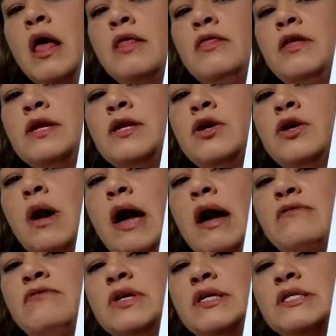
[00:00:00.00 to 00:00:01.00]
Then you
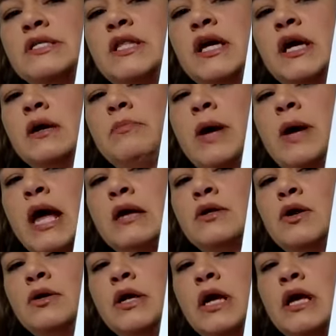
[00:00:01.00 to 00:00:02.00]
have this thick band
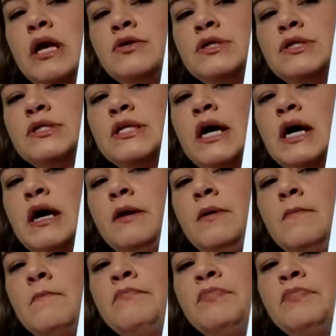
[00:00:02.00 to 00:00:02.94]
on either side.